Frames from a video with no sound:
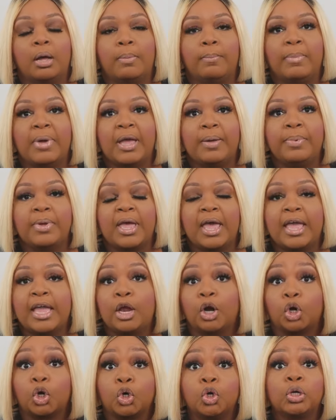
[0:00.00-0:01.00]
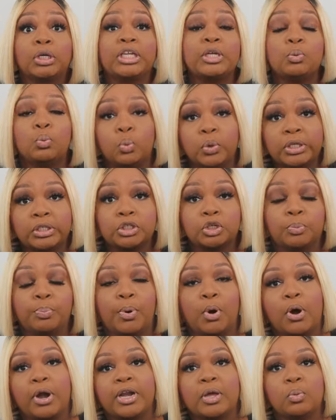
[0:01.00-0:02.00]
maybe a early winter
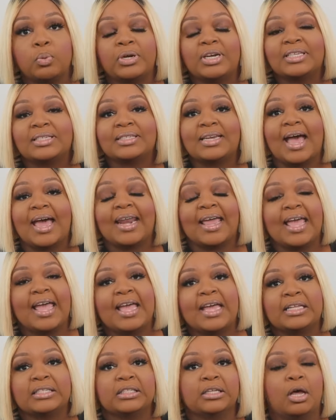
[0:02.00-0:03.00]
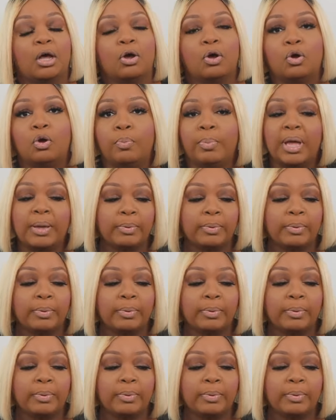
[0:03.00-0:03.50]
party when it's not as cold,